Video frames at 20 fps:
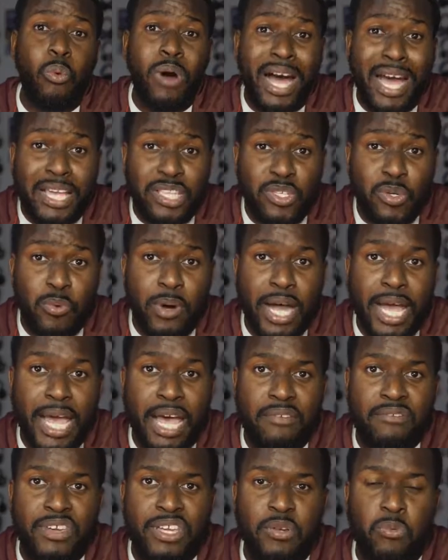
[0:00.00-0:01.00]
why do I
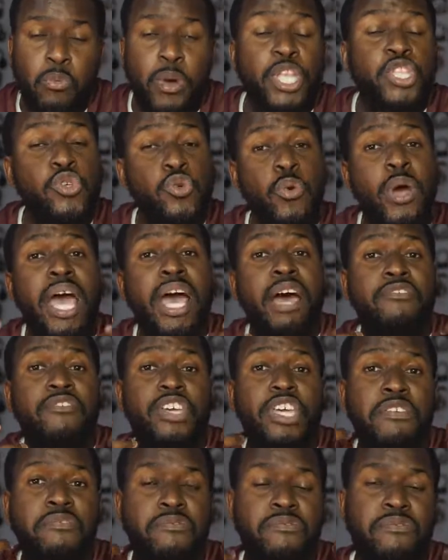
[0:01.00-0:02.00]
have it? When you have
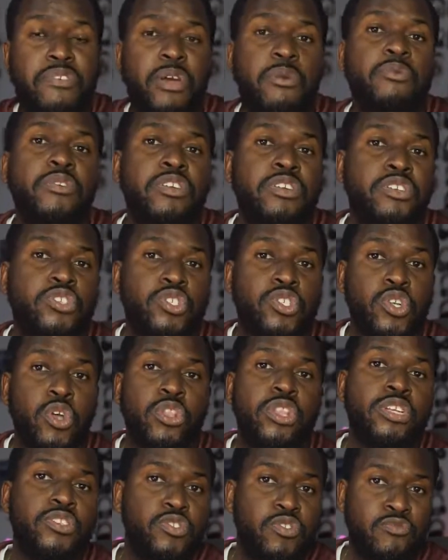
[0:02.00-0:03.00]
a very
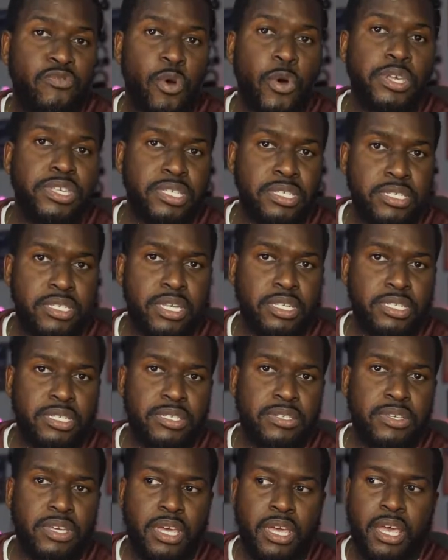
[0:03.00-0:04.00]
solid voice
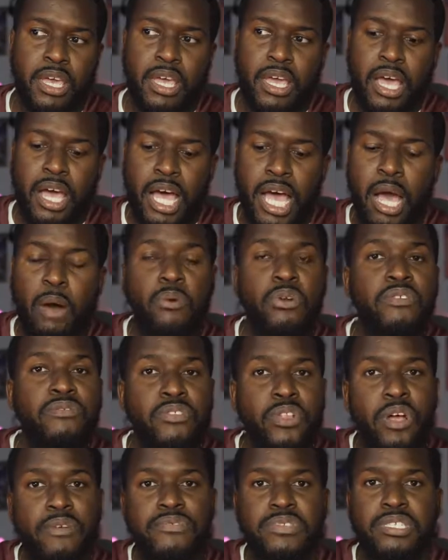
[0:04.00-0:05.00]
assistant, I would
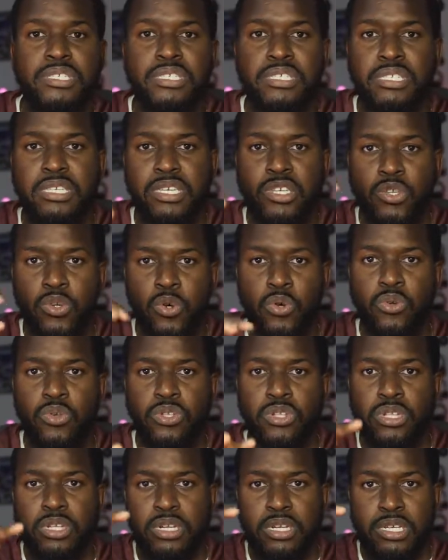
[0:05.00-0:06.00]
have loved to see
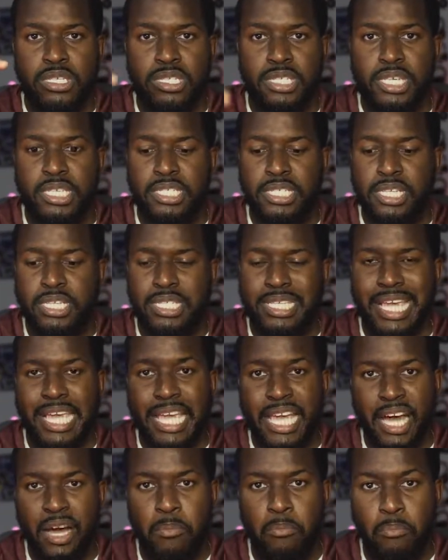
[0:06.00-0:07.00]
Google Assistant
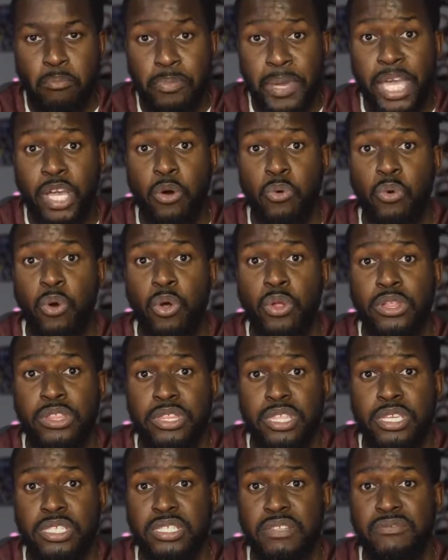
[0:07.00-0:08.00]
take a bigger role
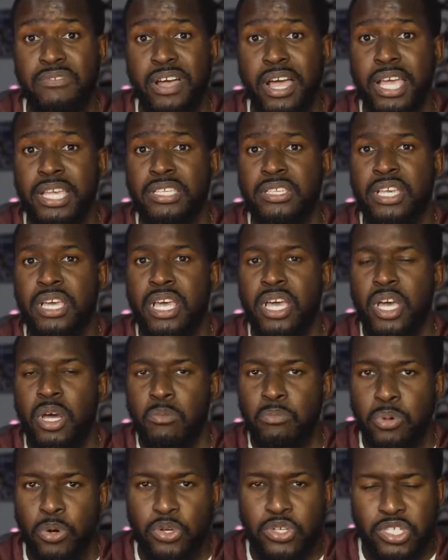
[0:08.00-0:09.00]
in this device,
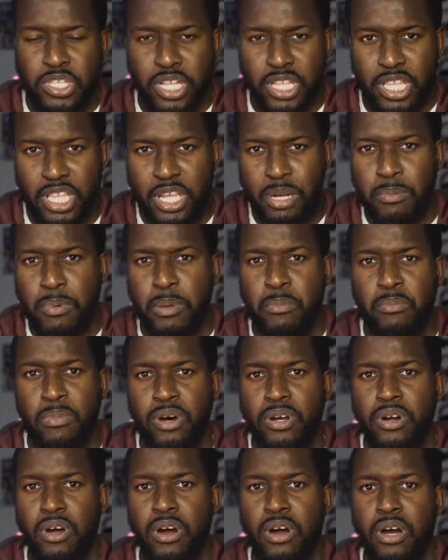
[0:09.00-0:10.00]
pushed a little bit
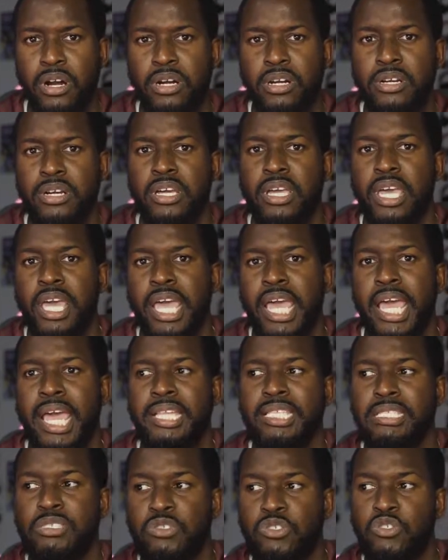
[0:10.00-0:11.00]
more harder,
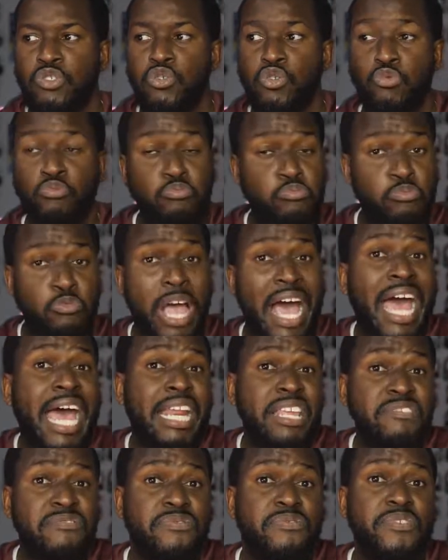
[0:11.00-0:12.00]
and
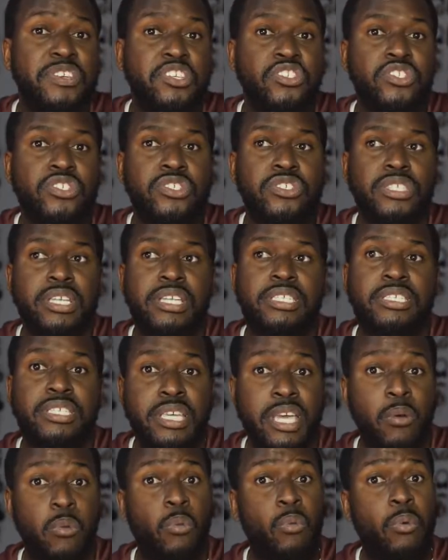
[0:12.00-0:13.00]
add in features that say,